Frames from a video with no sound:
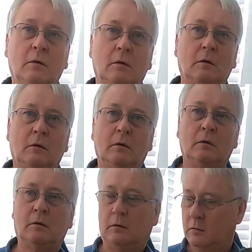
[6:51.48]
with a
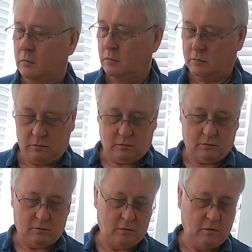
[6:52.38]
great big
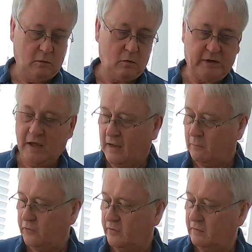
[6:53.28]
long hose
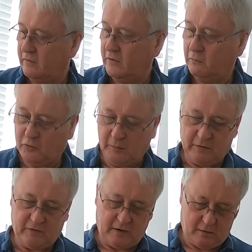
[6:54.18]
thing? You wouldn't be
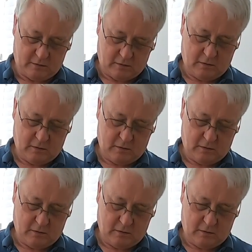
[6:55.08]
able to get.